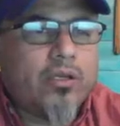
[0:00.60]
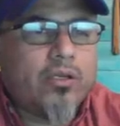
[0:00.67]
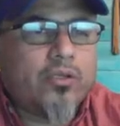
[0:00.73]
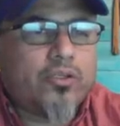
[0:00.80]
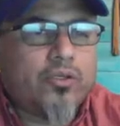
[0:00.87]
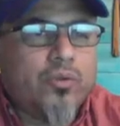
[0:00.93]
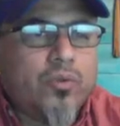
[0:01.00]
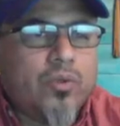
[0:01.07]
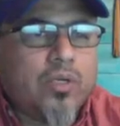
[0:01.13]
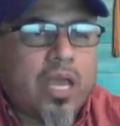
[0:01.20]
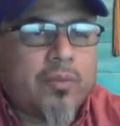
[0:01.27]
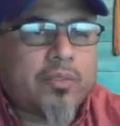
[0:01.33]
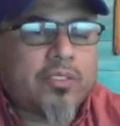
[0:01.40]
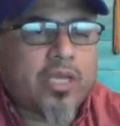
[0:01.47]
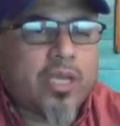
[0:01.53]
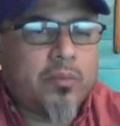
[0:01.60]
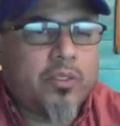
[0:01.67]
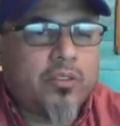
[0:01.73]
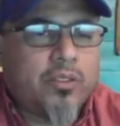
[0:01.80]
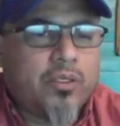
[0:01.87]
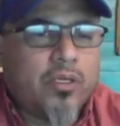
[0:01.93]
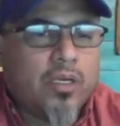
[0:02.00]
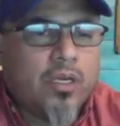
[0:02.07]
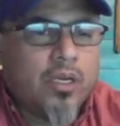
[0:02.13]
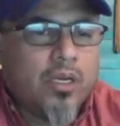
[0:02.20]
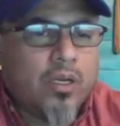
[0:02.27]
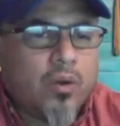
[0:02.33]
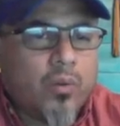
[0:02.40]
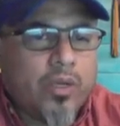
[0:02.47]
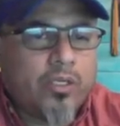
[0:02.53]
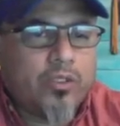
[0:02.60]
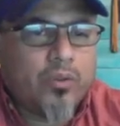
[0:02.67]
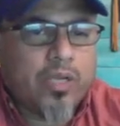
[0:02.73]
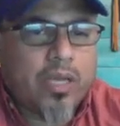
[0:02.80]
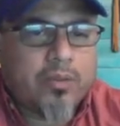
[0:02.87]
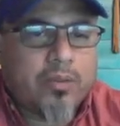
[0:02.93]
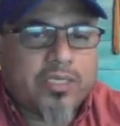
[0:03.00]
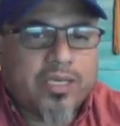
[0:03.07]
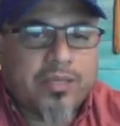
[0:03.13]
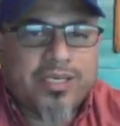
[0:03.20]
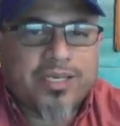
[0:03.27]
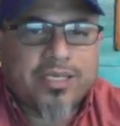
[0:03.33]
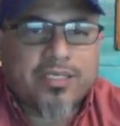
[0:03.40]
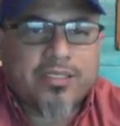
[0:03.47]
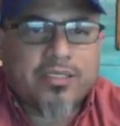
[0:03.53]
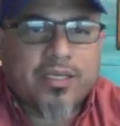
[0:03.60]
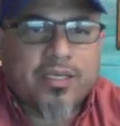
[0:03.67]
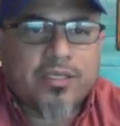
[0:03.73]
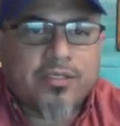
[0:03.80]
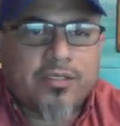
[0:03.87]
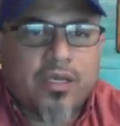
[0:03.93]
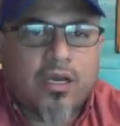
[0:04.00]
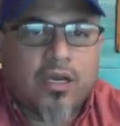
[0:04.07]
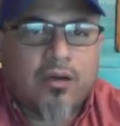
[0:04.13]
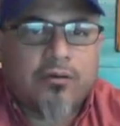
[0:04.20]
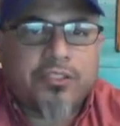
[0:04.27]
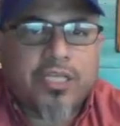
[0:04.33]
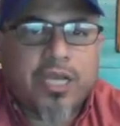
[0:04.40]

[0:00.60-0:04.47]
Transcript: week 2 lab assignment. Week 2 lab assignment consists